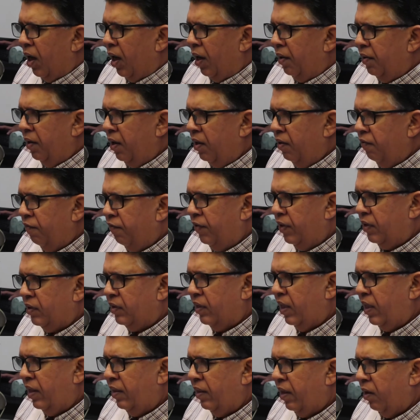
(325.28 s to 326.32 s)
I think the
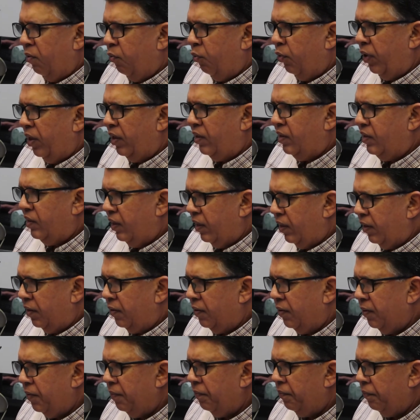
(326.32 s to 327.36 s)
first thing that we
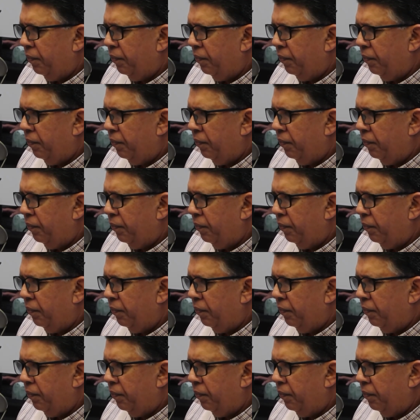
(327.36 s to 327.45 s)
did,